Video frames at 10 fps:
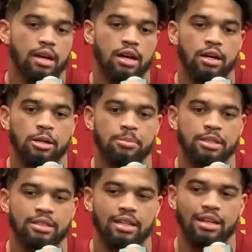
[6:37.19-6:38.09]
Um,
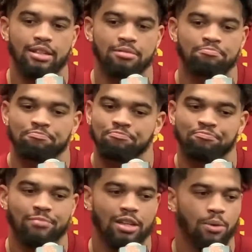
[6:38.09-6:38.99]
and, and
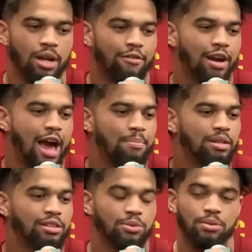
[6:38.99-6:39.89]
whatever
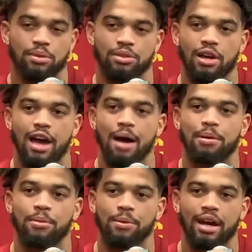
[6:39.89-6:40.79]
happens is what's going to
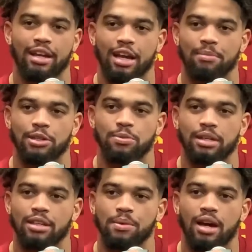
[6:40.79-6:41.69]
happen, but we got a game this
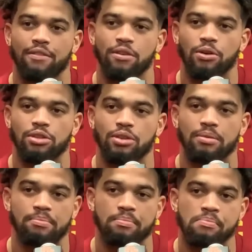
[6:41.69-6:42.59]
week that we got to focus on.